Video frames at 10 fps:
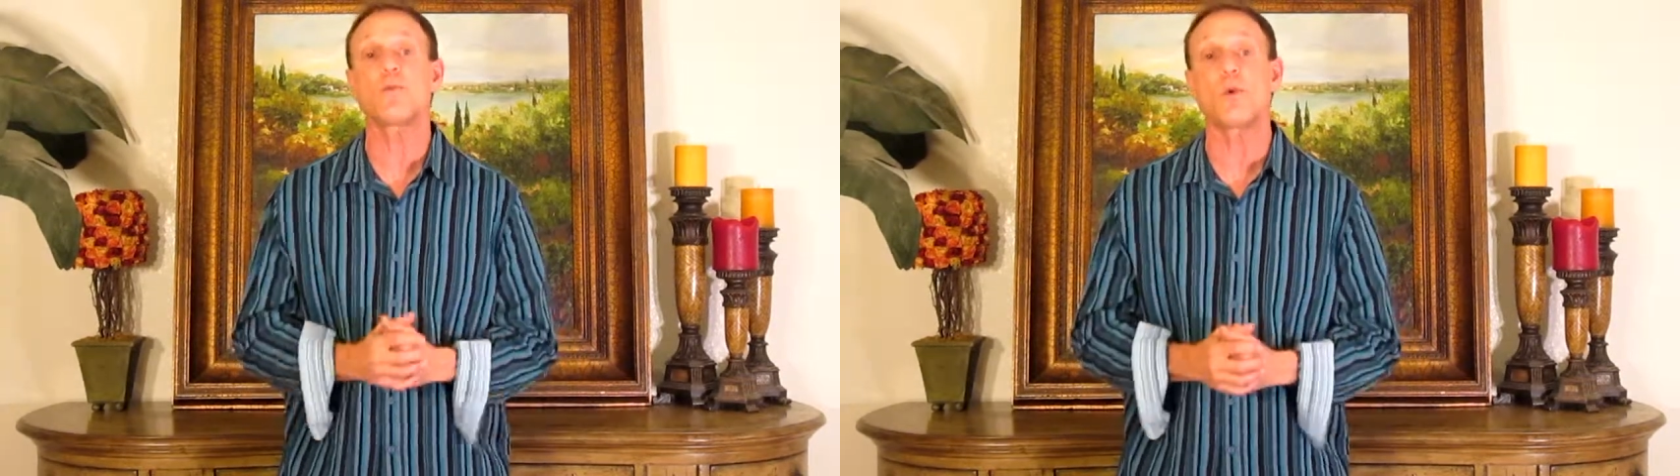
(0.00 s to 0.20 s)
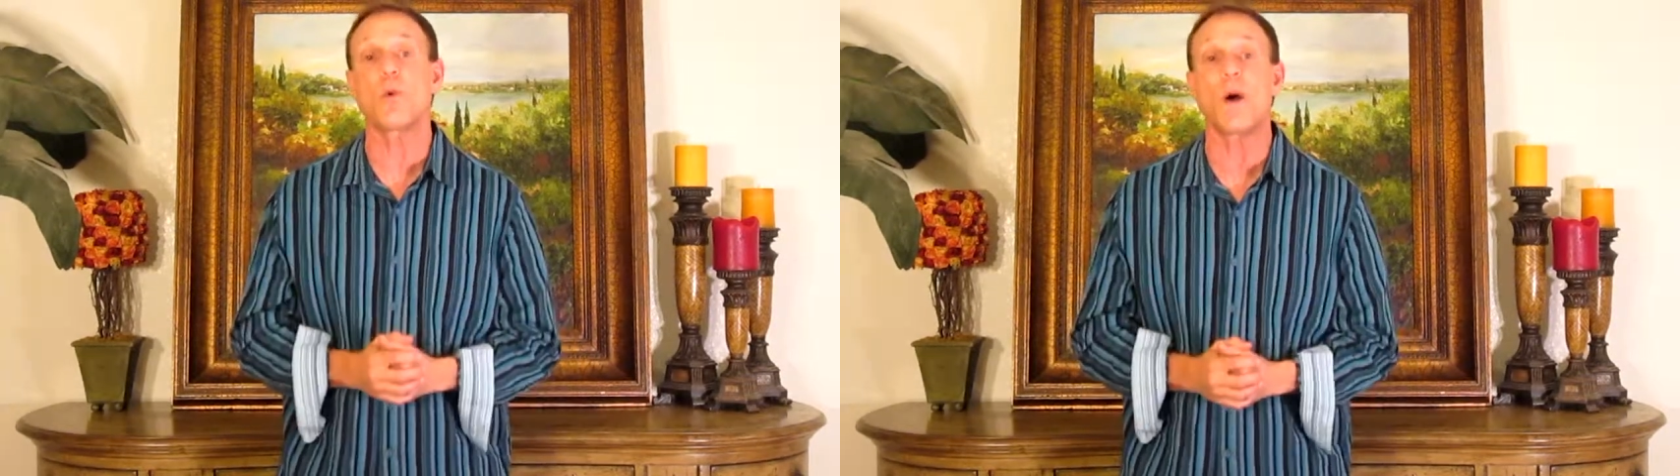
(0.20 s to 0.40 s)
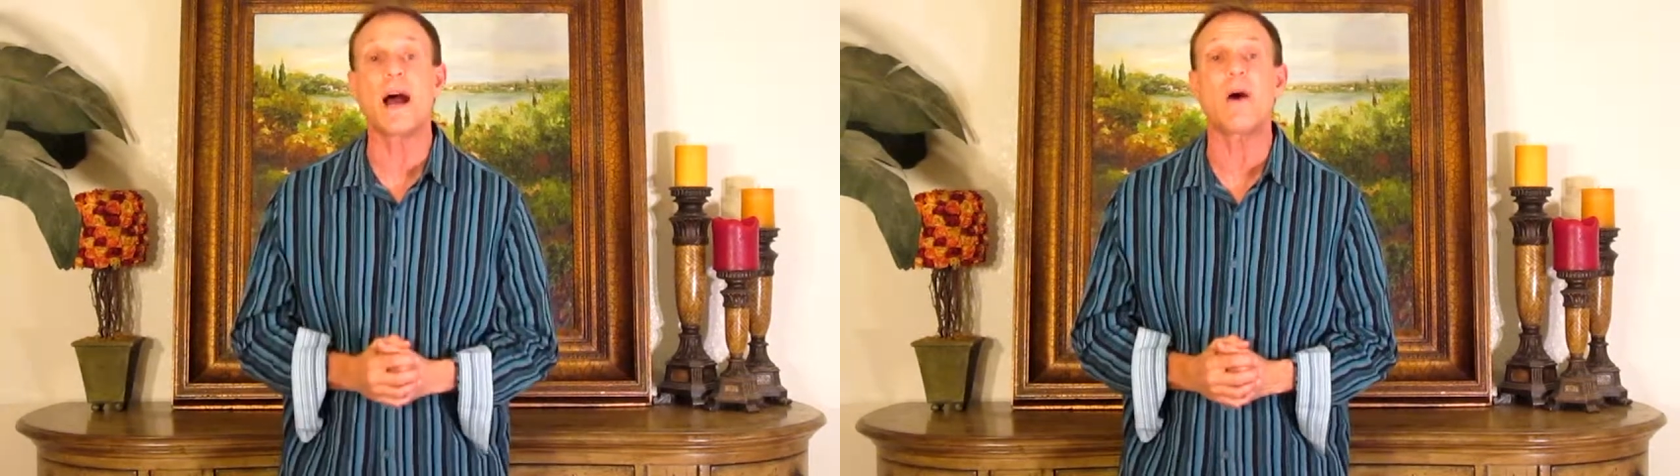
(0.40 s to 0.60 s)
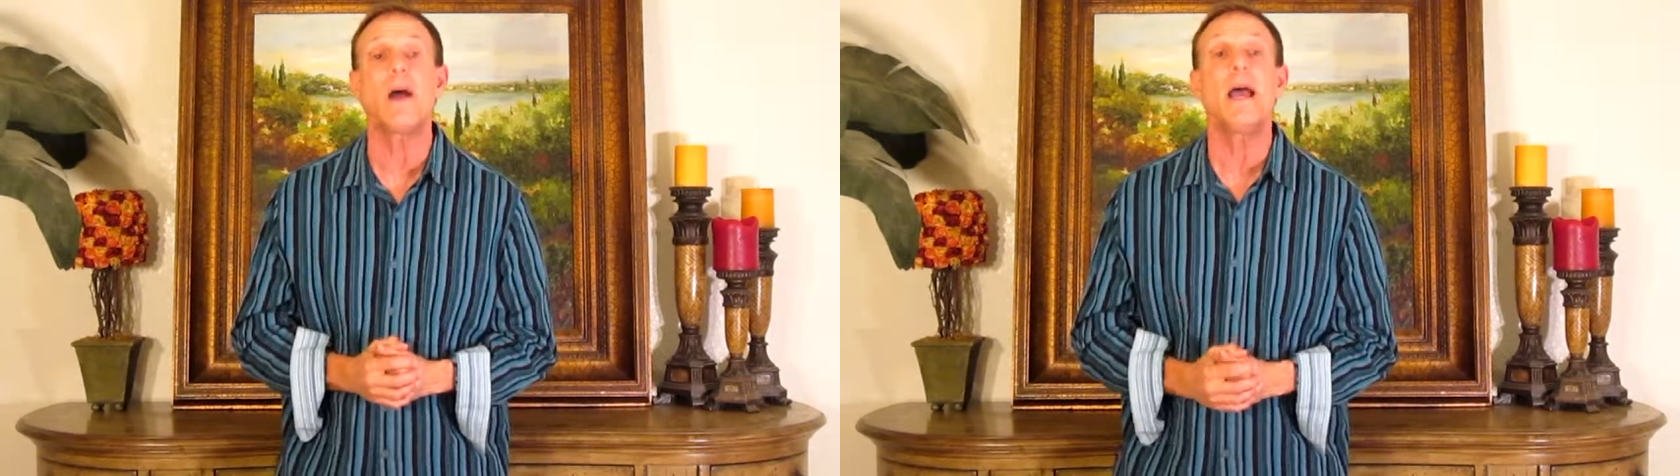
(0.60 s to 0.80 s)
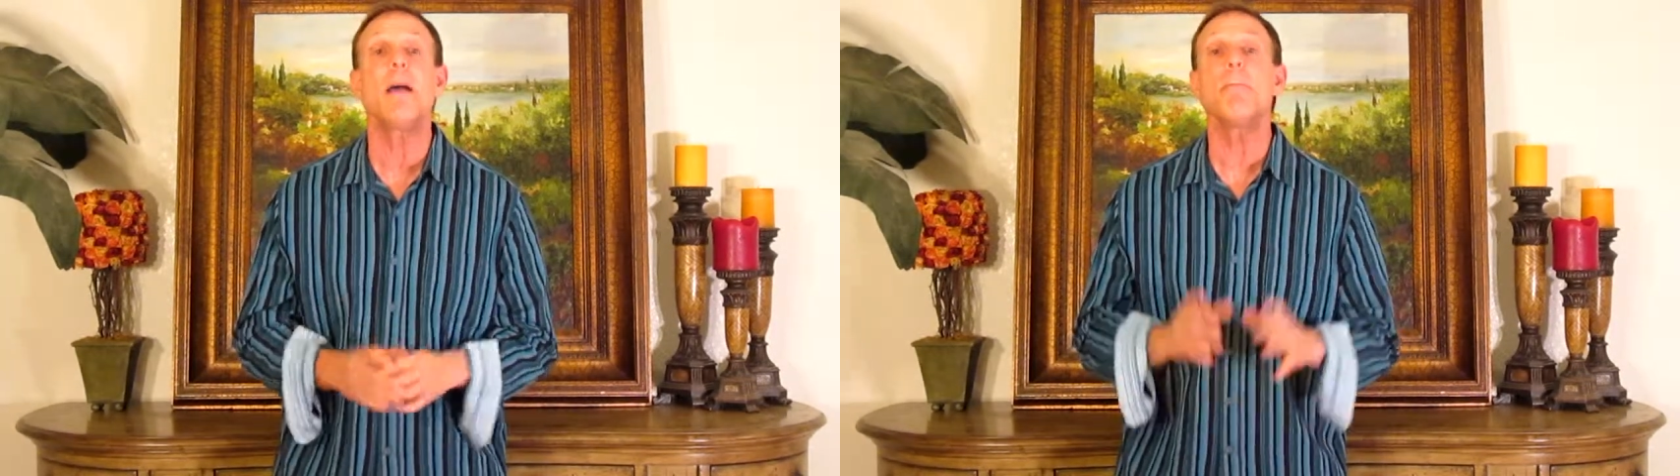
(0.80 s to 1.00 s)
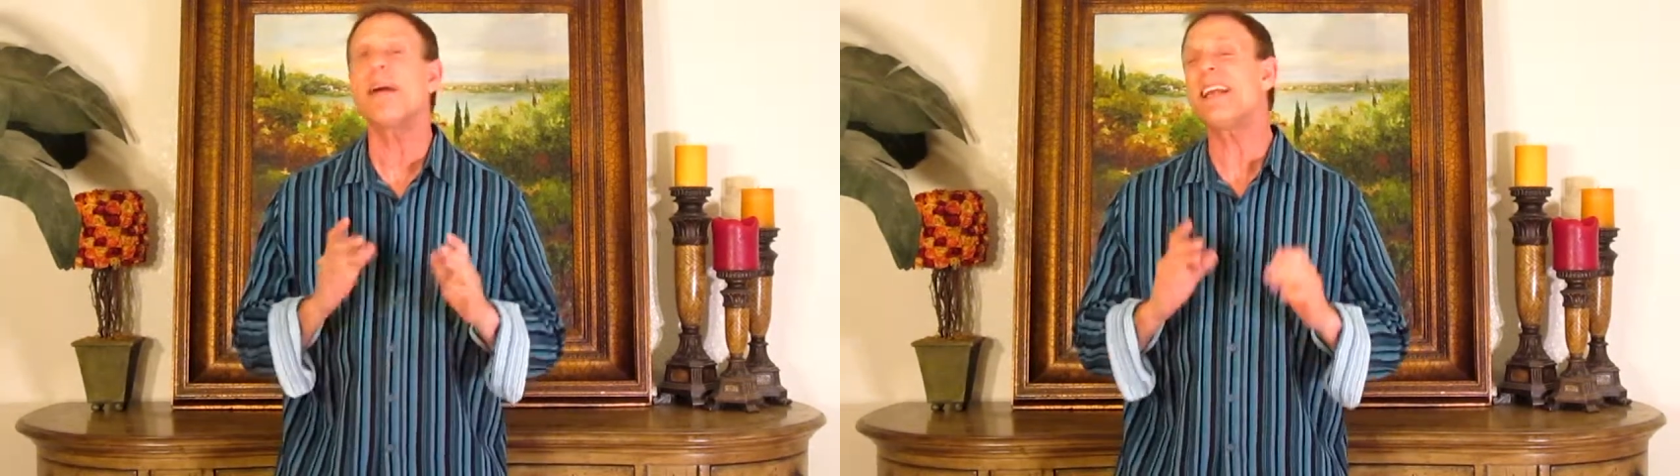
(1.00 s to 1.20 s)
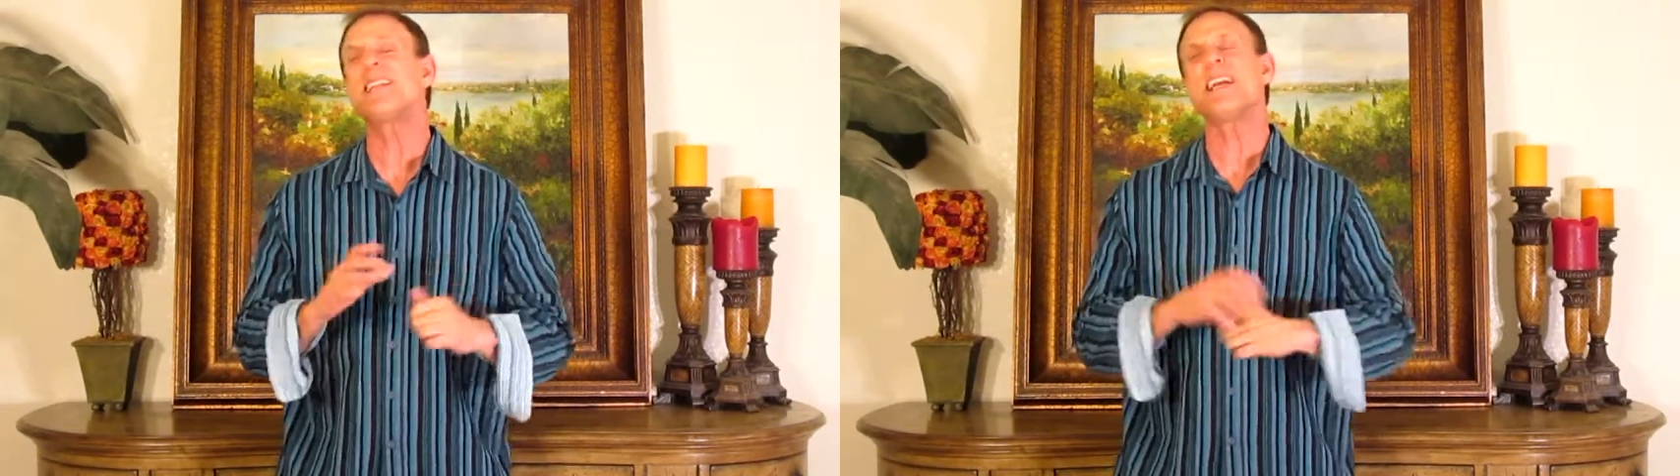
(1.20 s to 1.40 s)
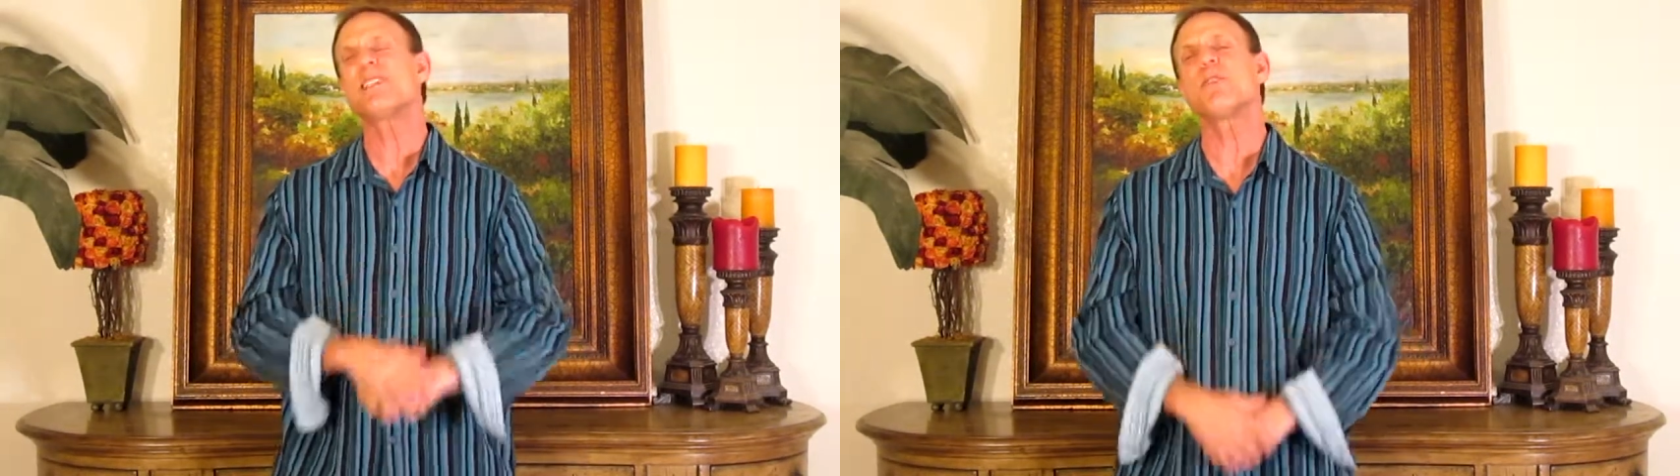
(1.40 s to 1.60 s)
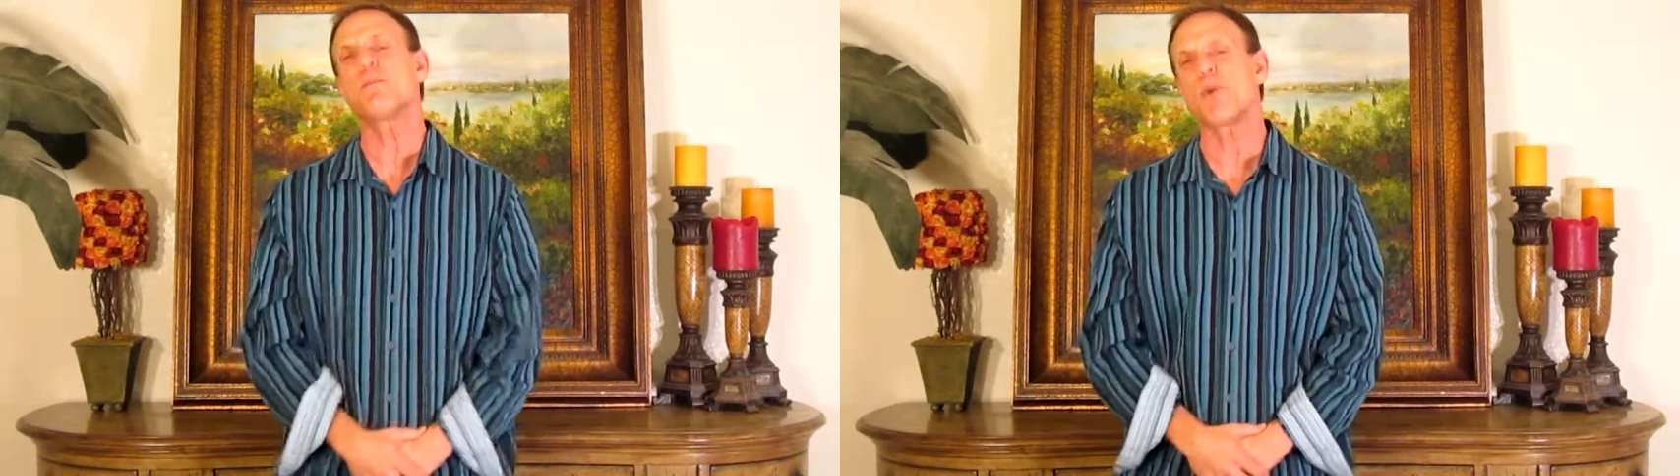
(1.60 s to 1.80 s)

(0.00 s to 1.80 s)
for a while, it might take some